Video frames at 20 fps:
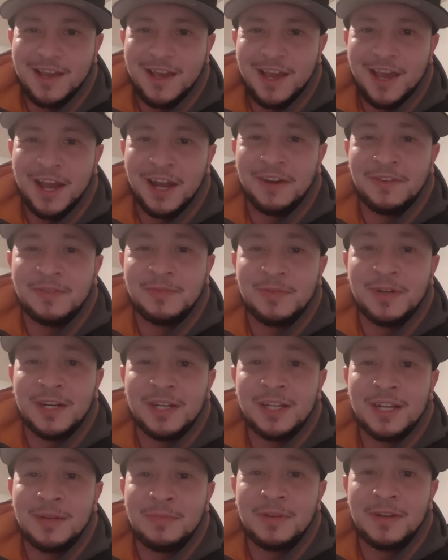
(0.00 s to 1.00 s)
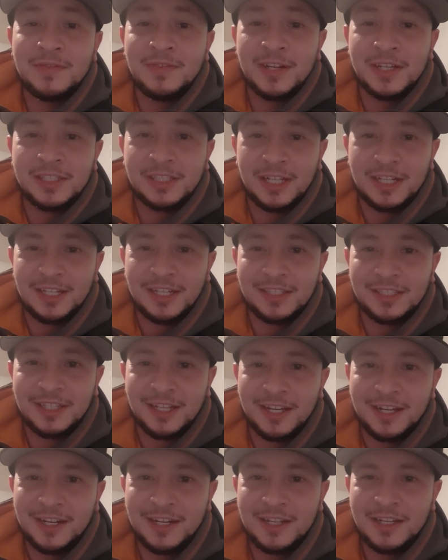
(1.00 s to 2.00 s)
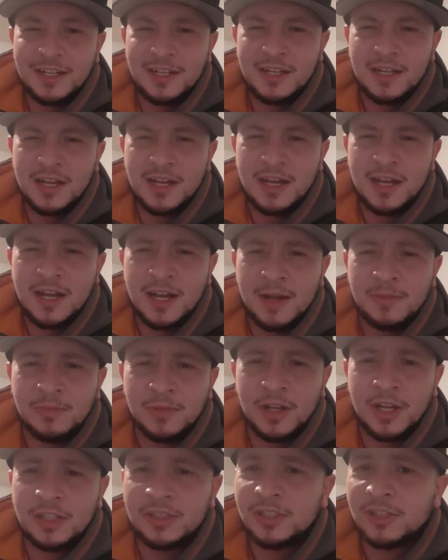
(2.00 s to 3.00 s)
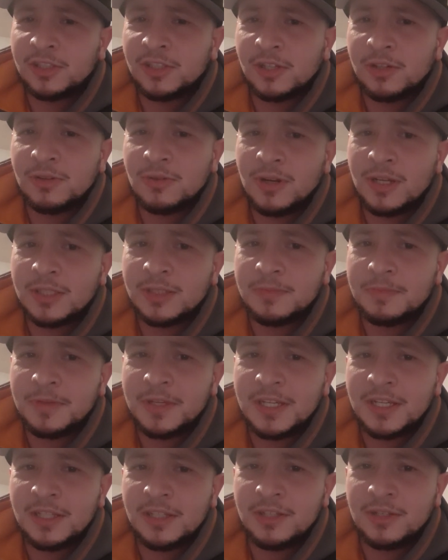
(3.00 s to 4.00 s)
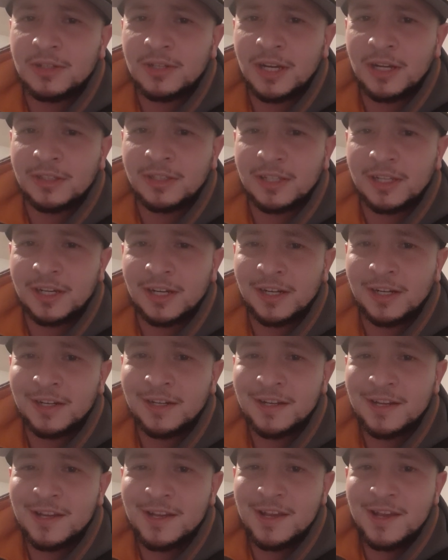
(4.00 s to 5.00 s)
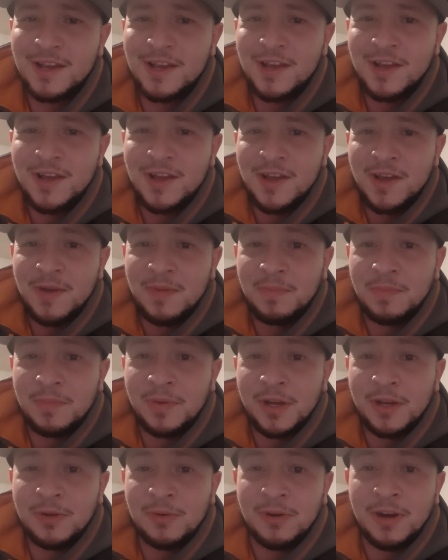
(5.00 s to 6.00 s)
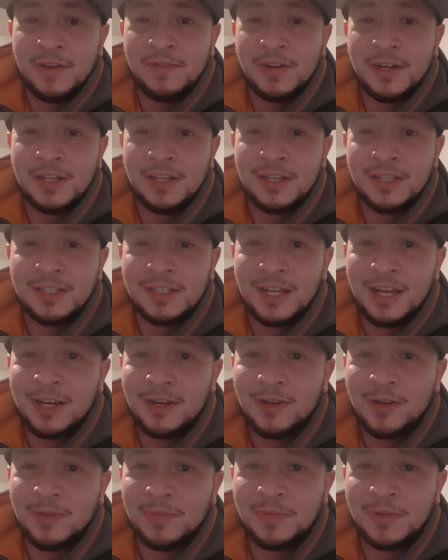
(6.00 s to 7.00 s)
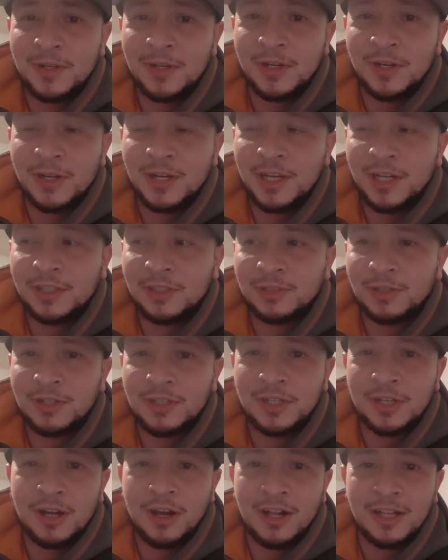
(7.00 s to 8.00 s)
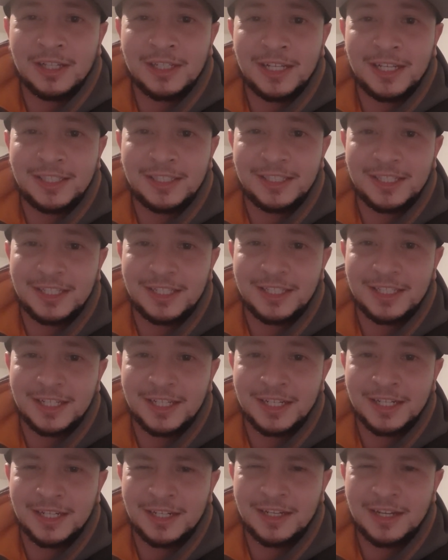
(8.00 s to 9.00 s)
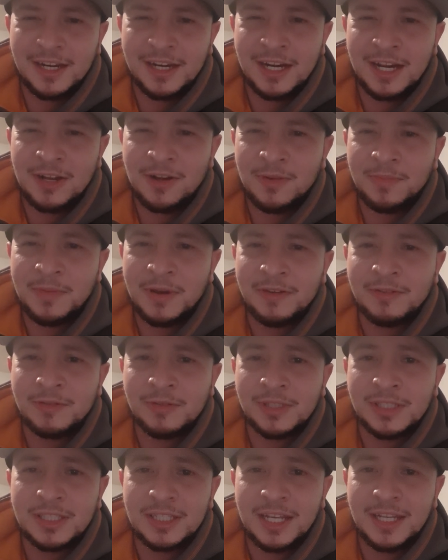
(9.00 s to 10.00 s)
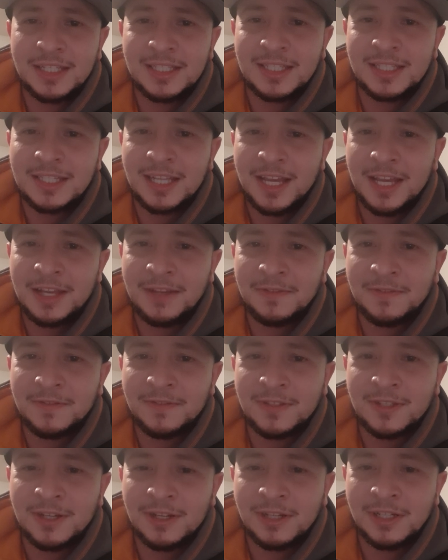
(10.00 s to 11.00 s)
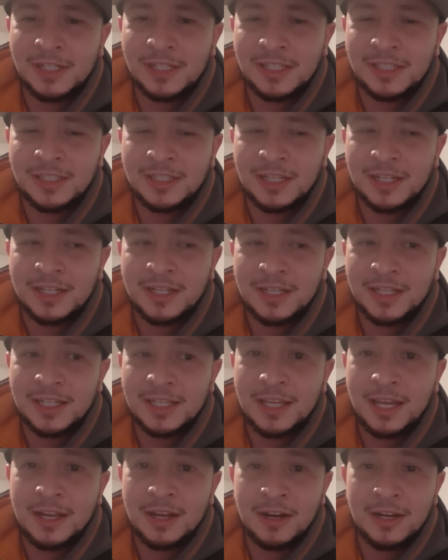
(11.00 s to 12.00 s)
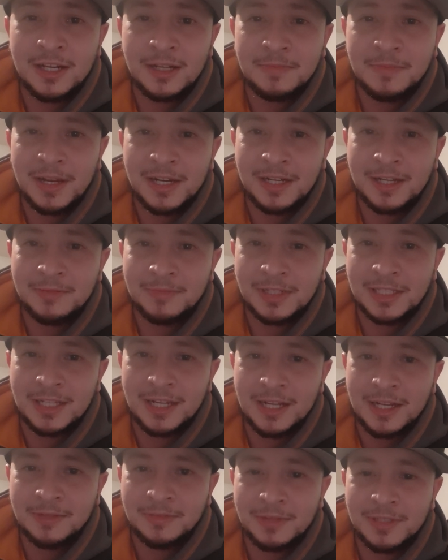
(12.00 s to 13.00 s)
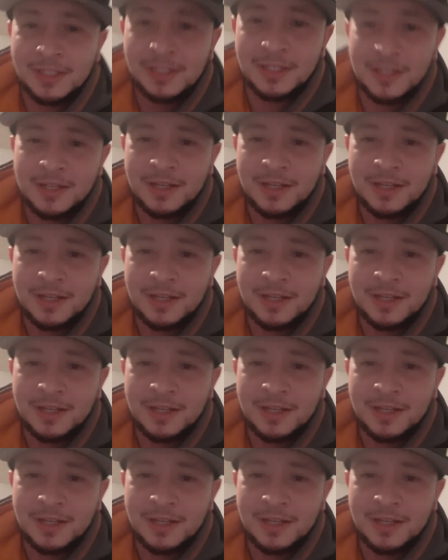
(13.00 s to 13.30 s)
Hey everybody, I'm Javier Salazar. I'm not too sure who I'm speaking to out there, but whoever it is, I hope you're enjoying your holiday season and I hope everyone's staying safe during these chaotic pandemic times.